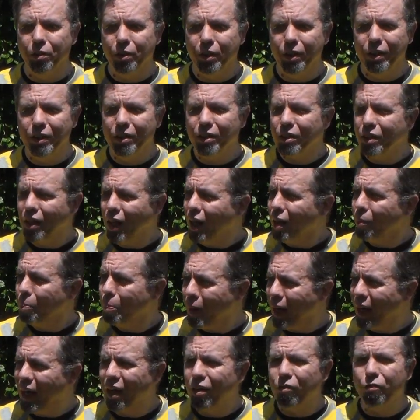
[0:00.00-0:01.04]
It is not
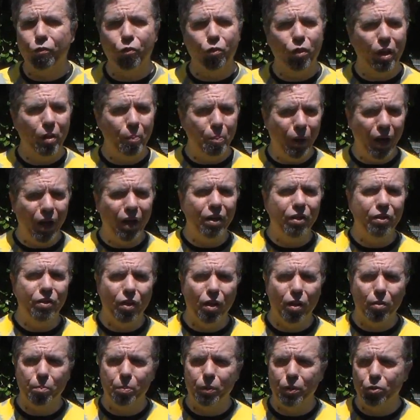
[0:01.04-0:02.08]
bad for a
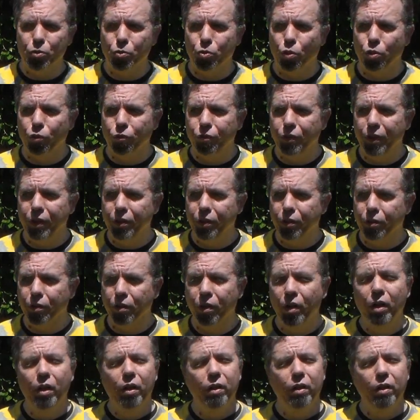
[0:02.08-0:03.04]
Python Patrol figure.